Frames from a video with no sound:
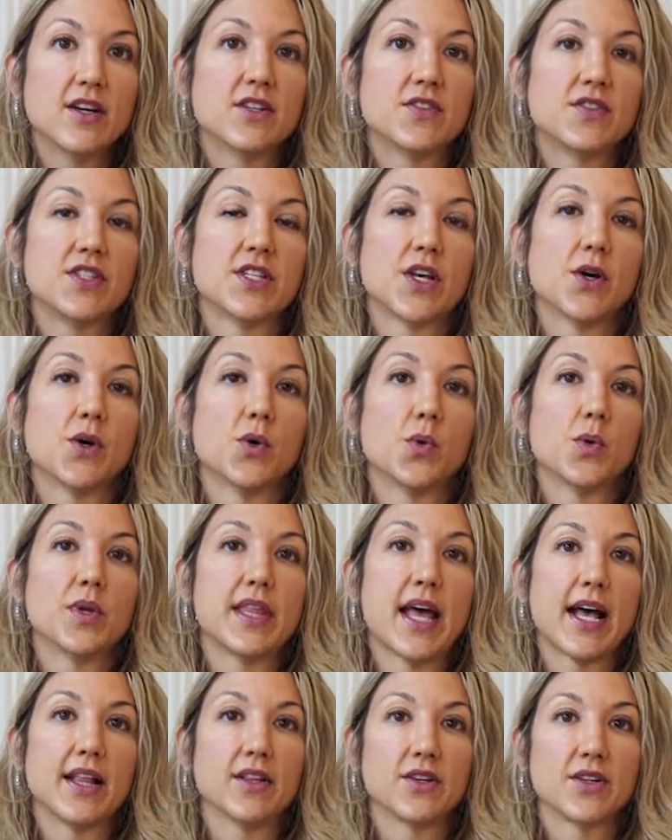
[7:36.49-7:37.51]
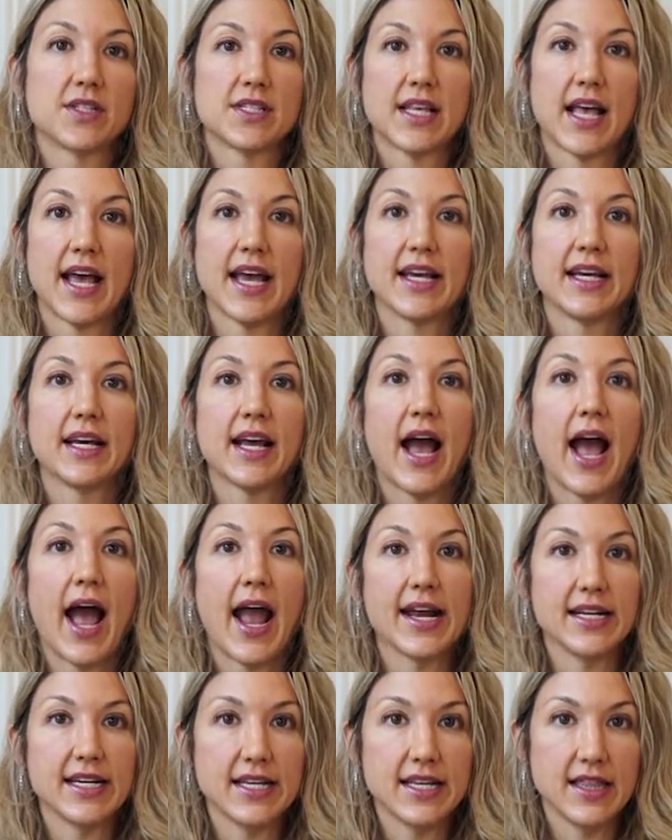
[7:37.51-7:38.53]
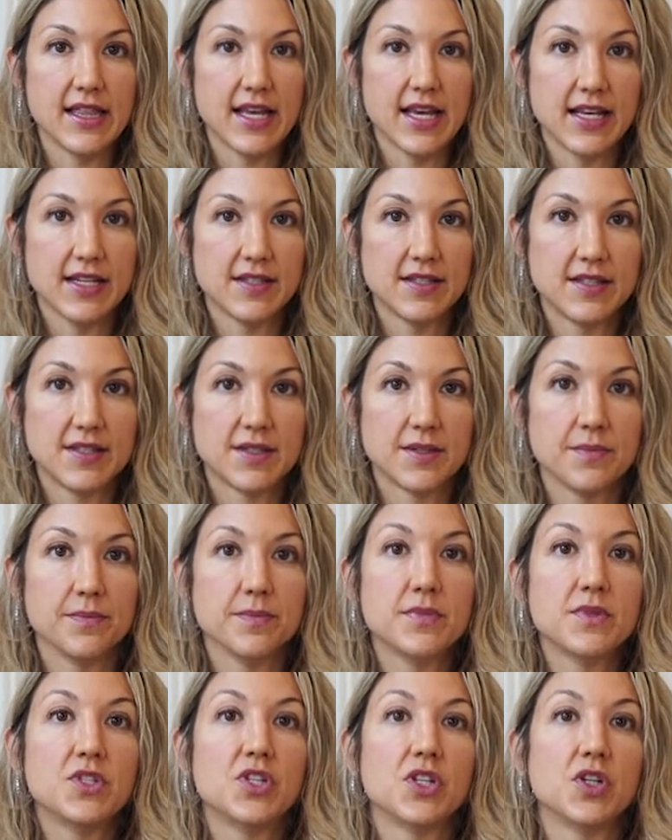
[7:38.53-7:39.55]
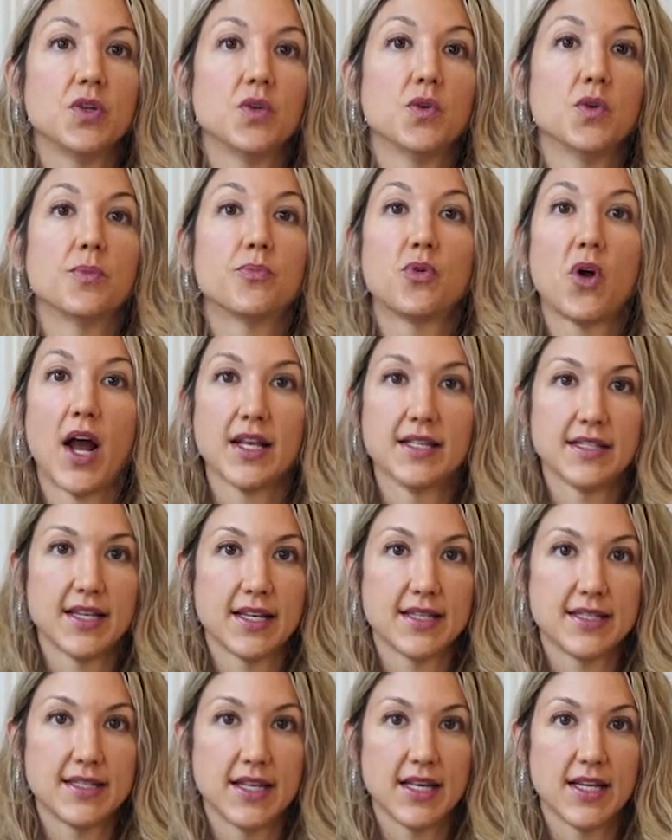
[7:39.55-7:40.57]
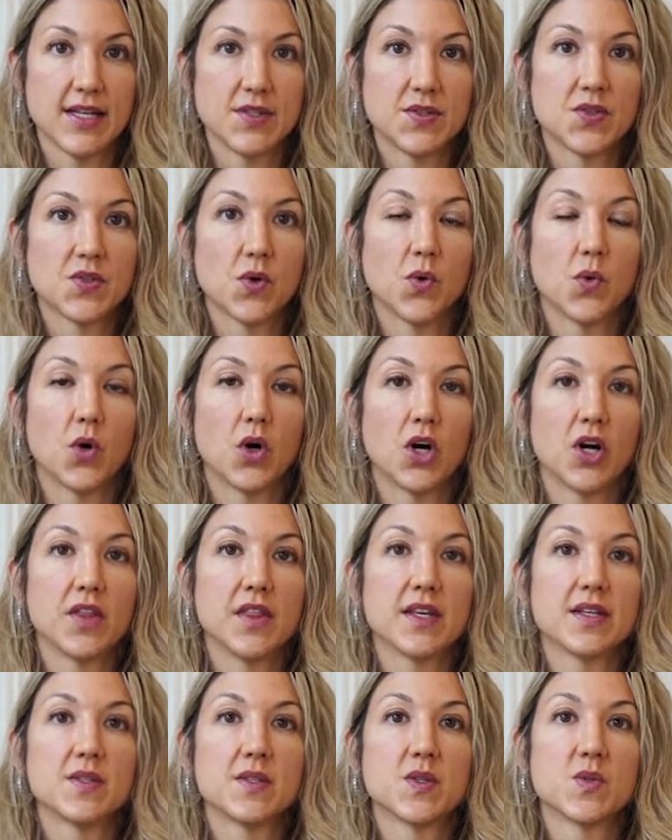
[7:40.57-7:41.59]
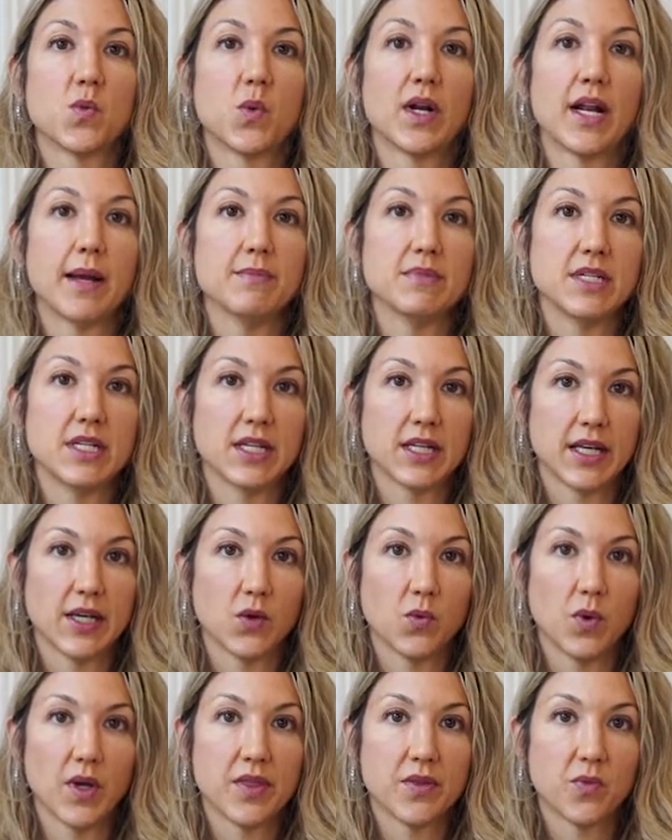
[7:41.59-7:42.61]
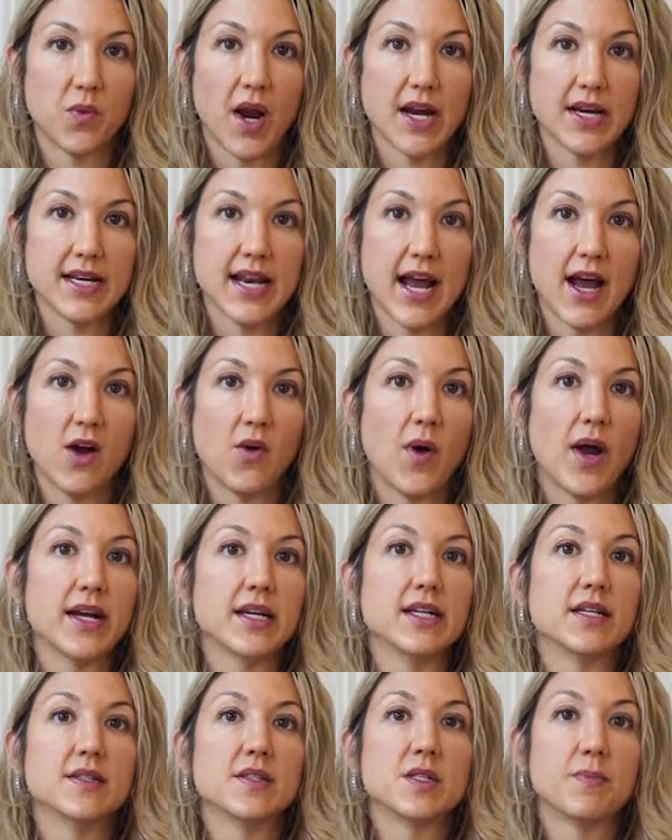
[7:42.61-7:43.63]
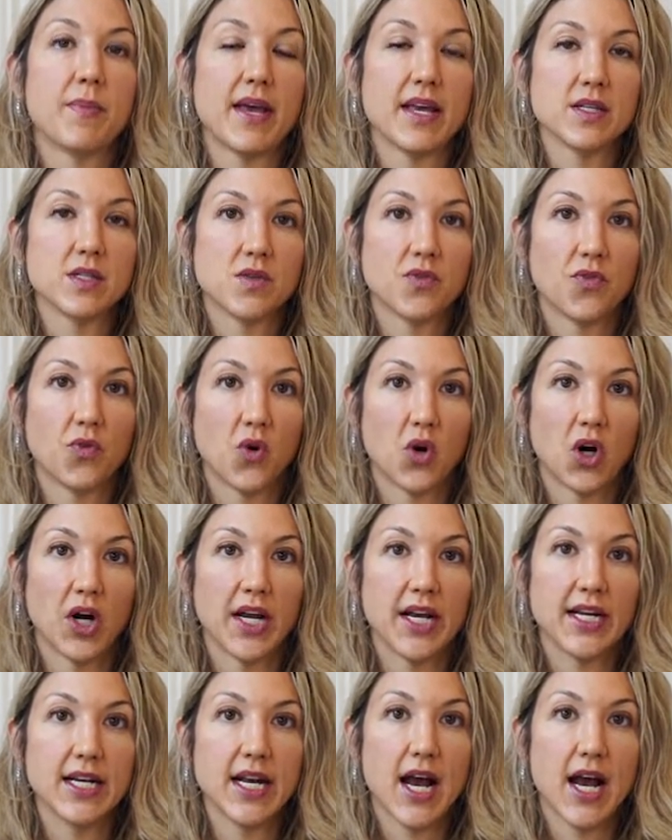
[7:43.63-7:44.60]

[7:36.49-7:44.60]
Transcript: So that looks like, I need this to process this, or this is what I'm dealing with right now. I need space for it.